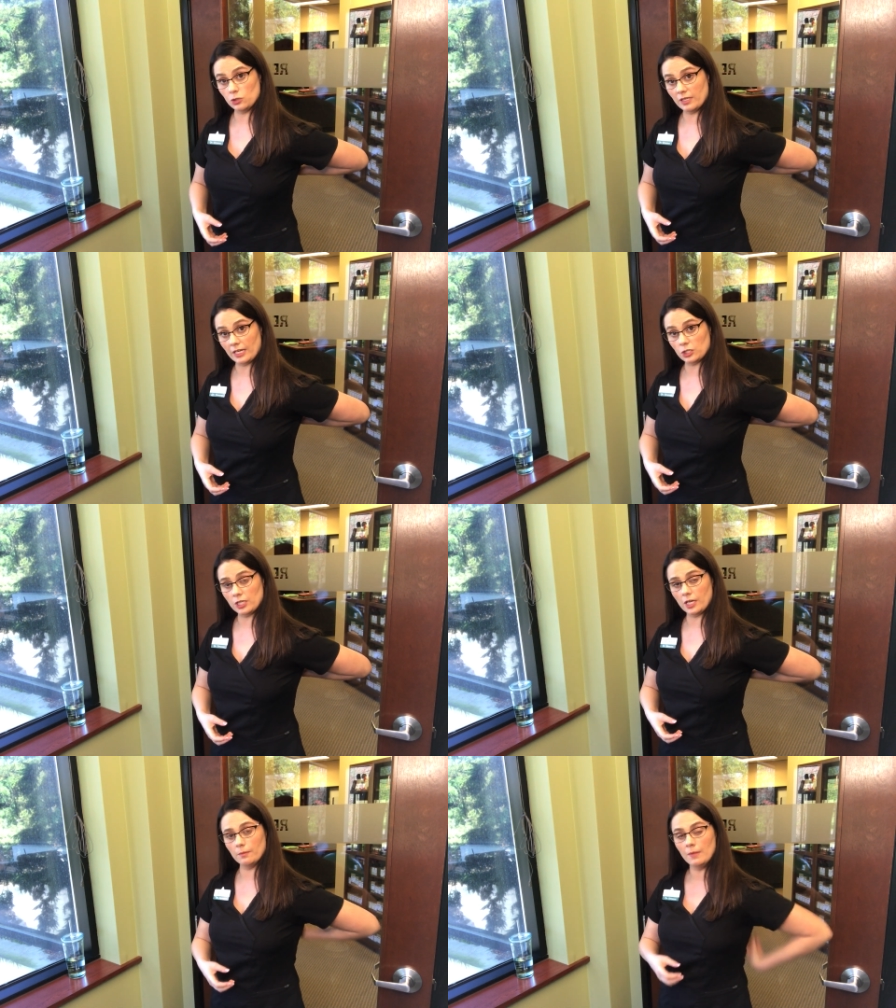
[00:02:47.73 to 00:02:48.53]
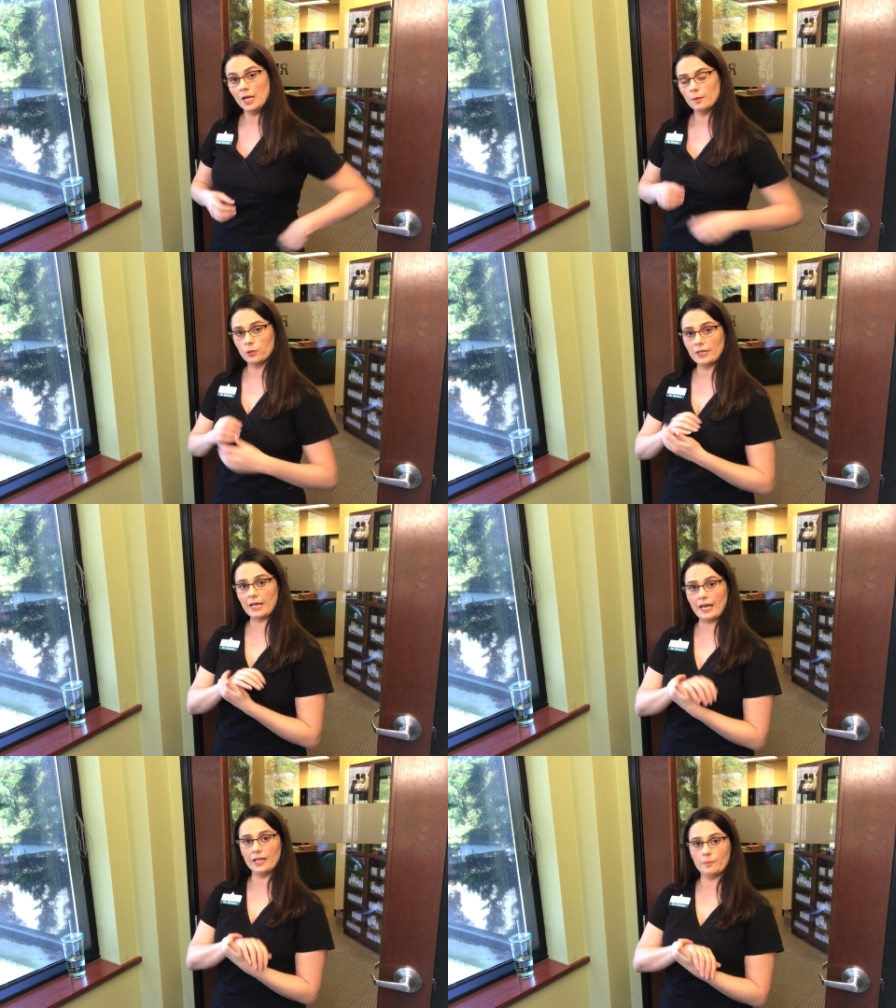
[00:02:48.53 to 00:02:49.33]
You can actually come pretty
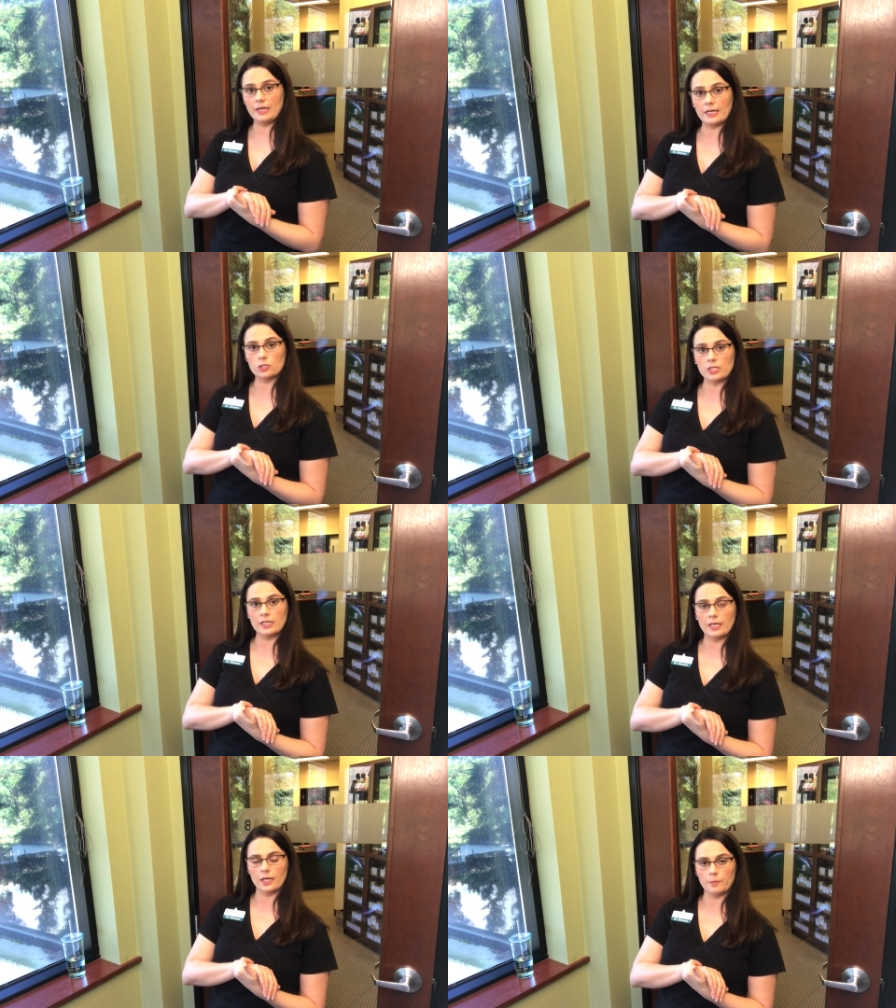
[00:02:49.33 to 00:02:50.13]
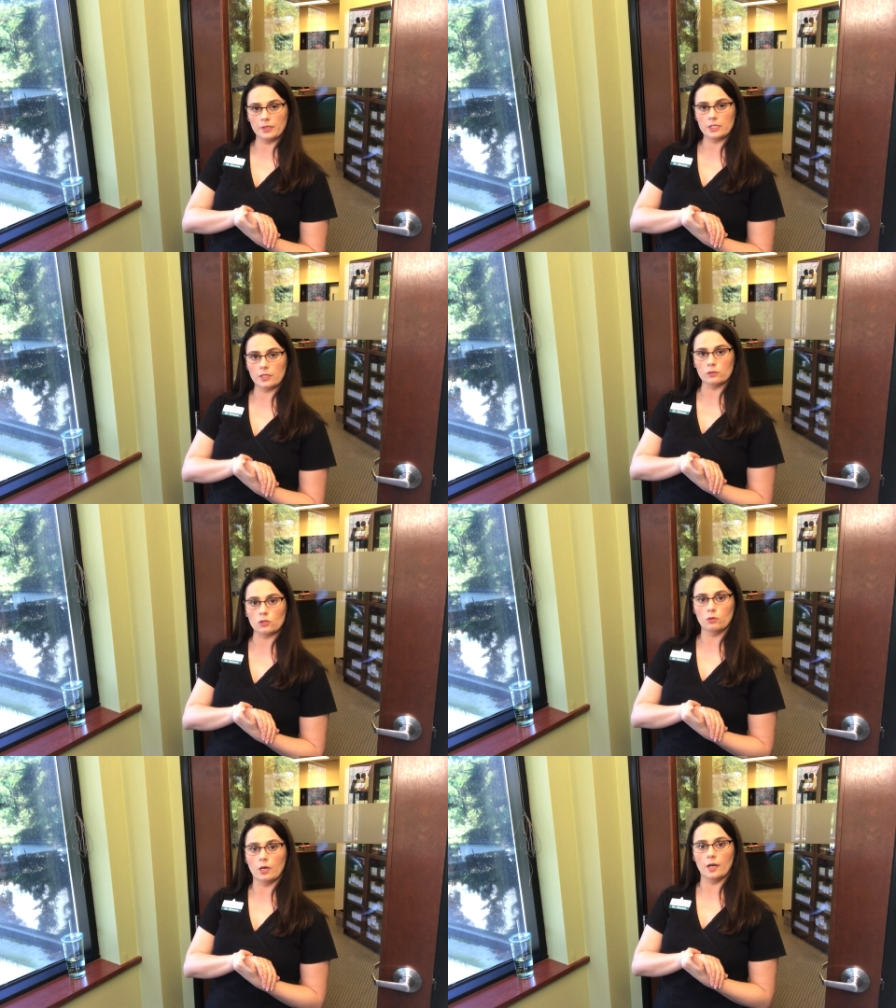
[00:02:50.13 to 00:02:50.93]
high up and actually get up into those
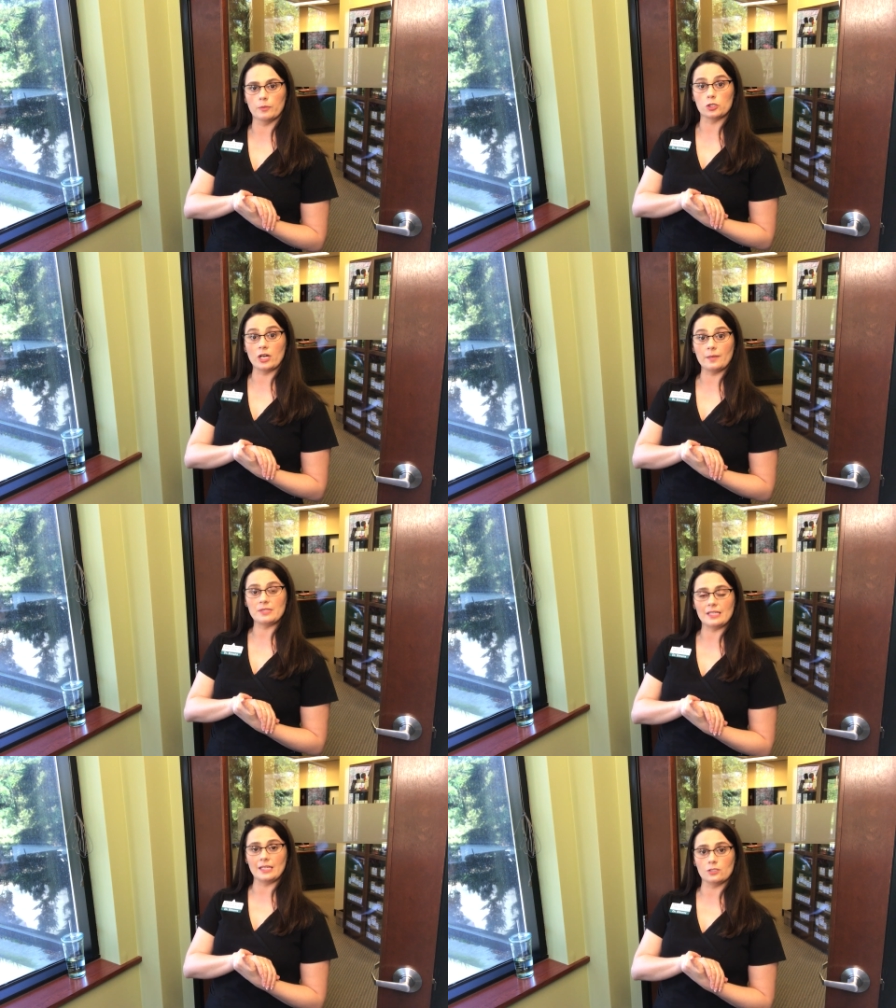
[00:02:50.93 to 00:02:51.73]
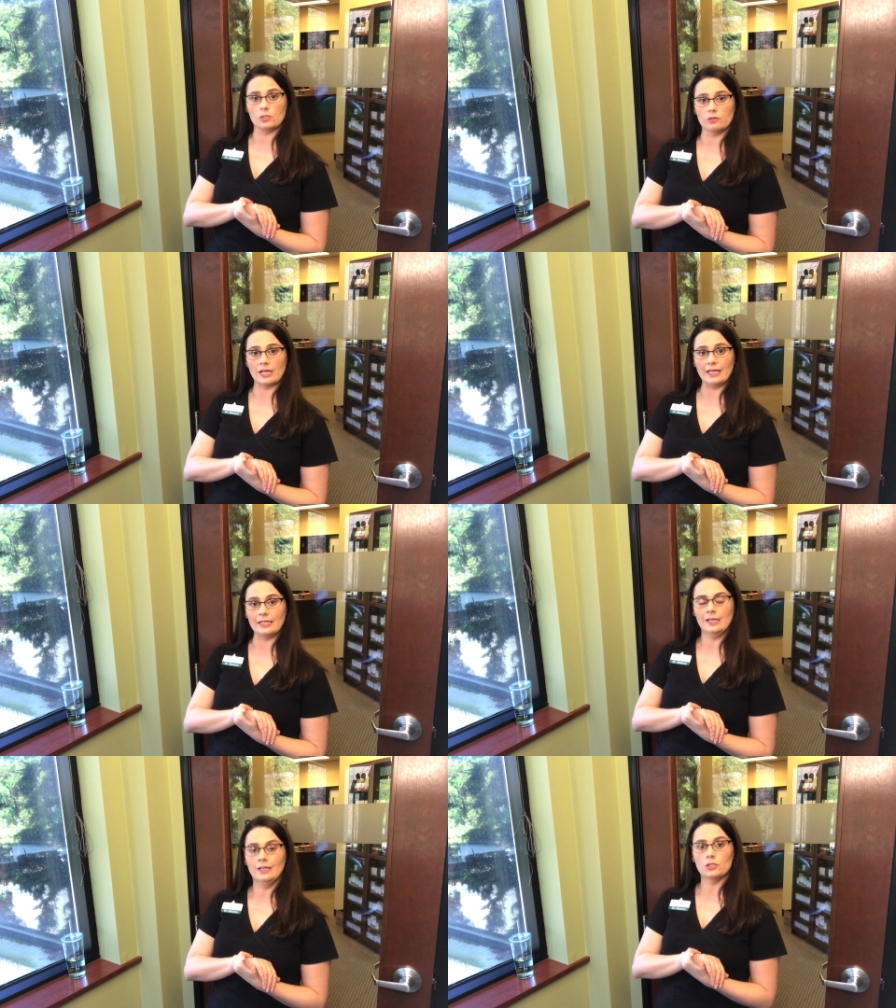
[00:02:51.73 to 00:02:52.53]
upper traps that get so
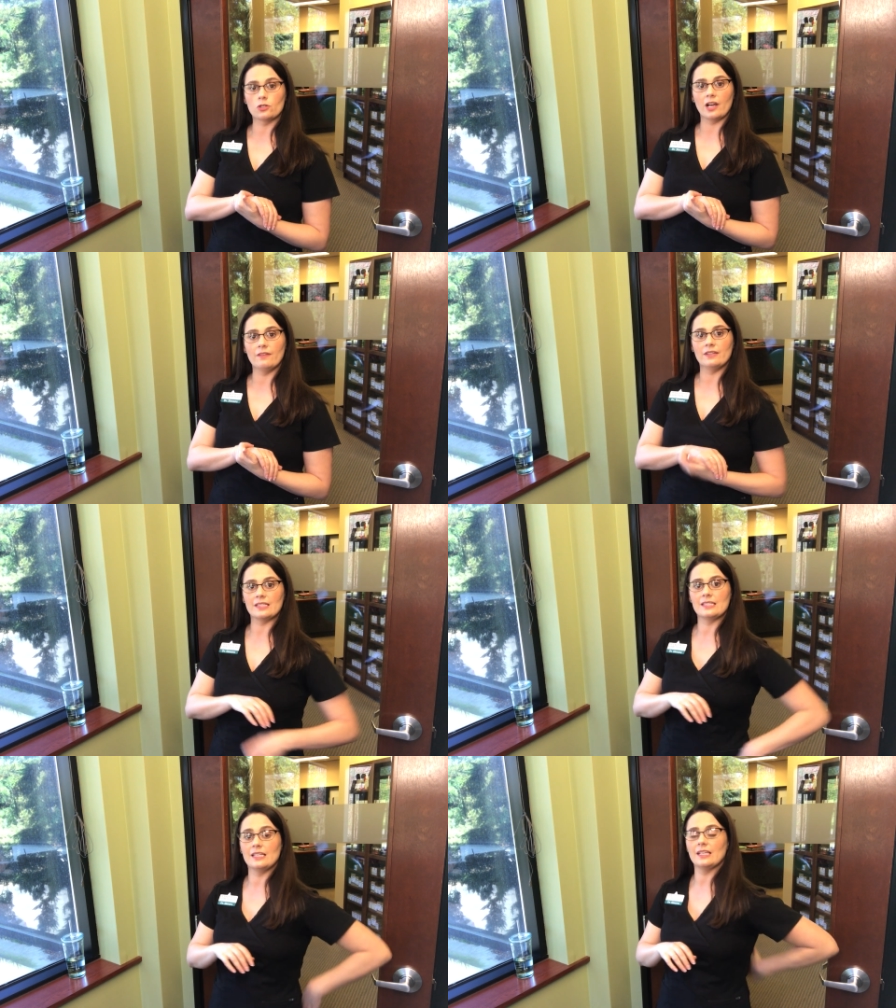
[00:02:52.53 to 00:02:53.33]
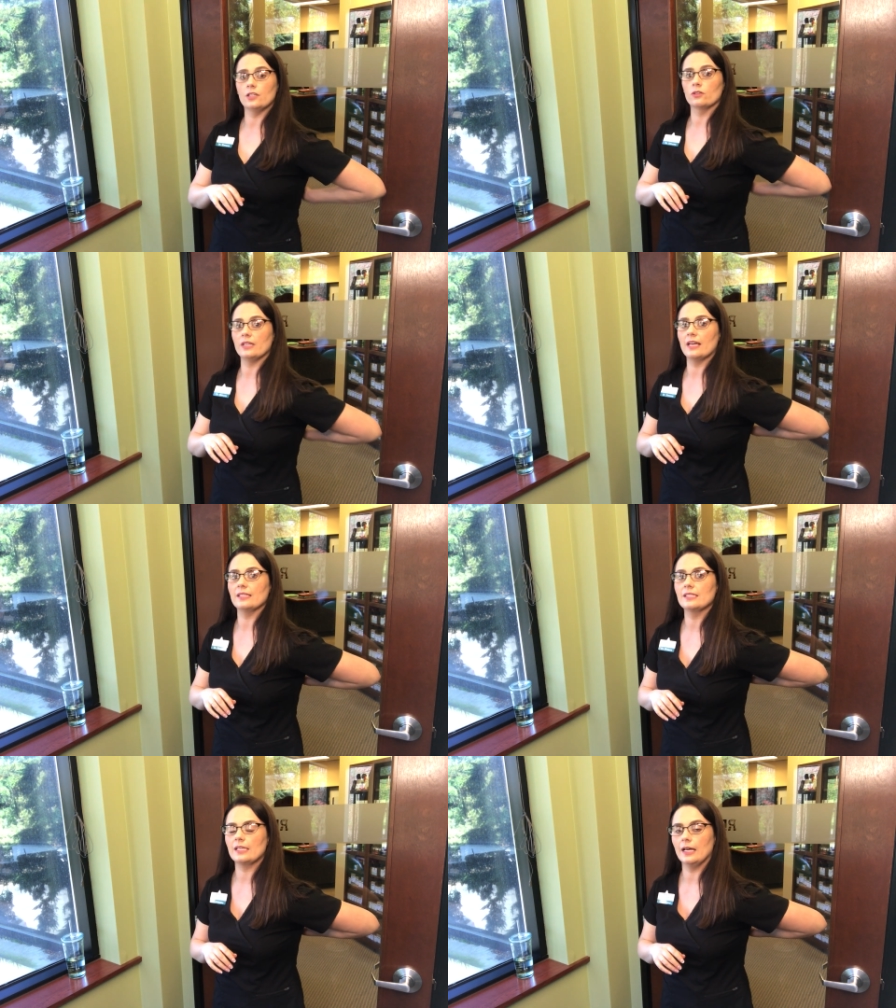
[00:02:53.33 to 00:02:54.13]
tight, driving, sitting at your
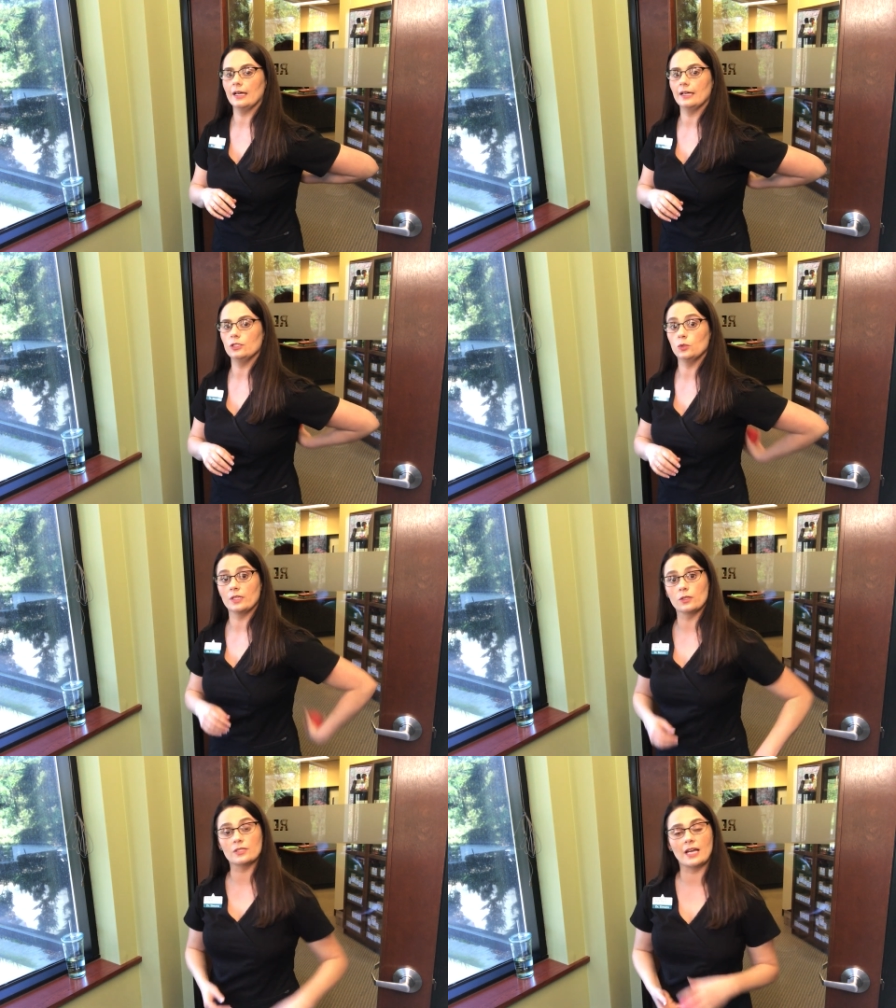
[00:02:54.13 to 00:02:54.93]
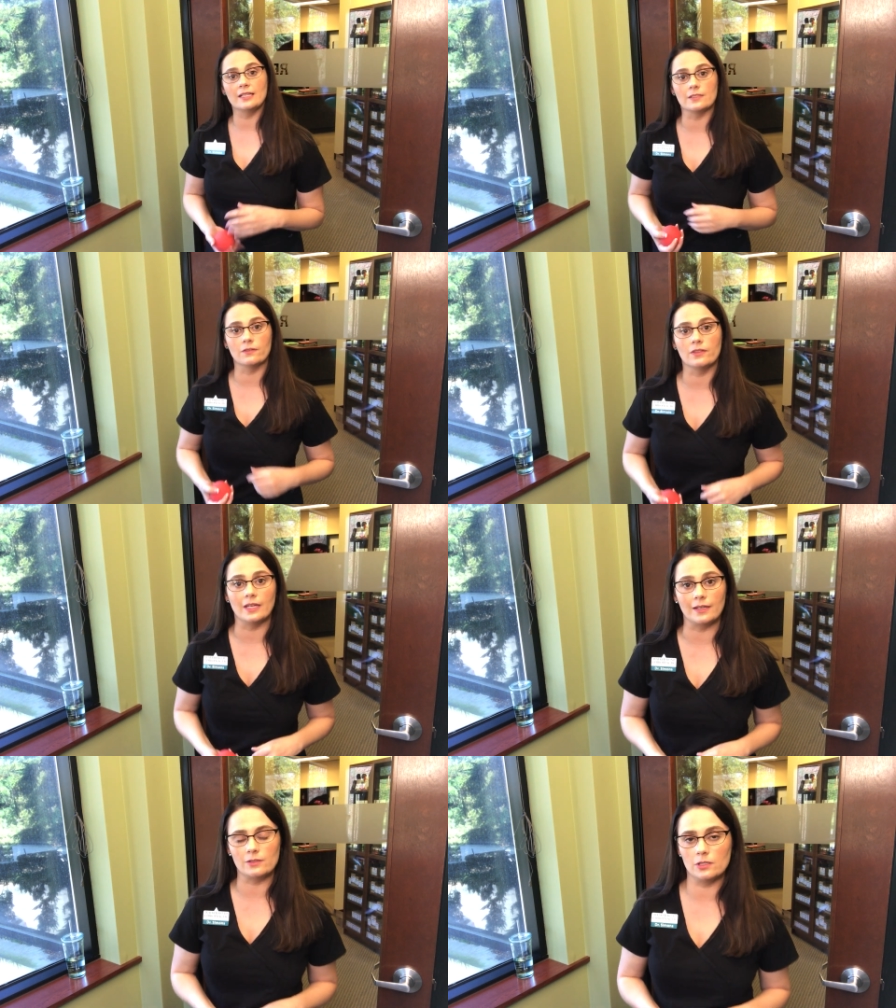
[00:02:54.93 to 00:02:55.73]
desk, doing those kinds of
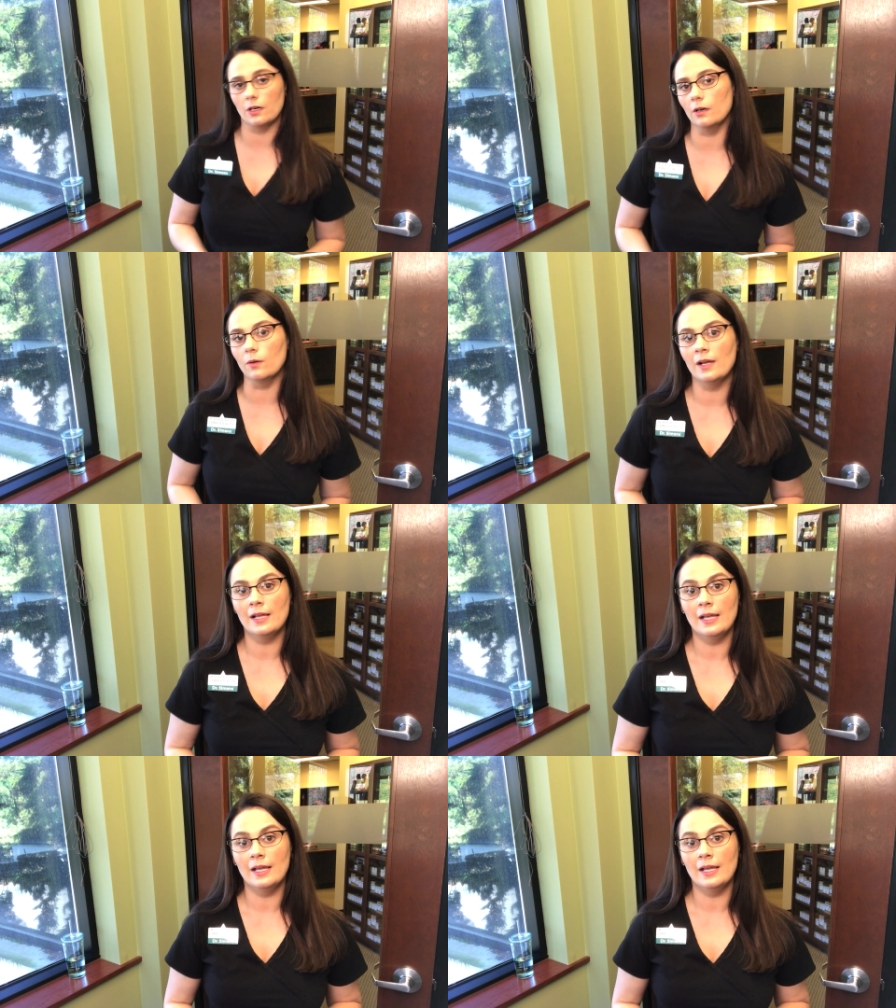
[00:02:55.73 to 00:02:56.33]
things. So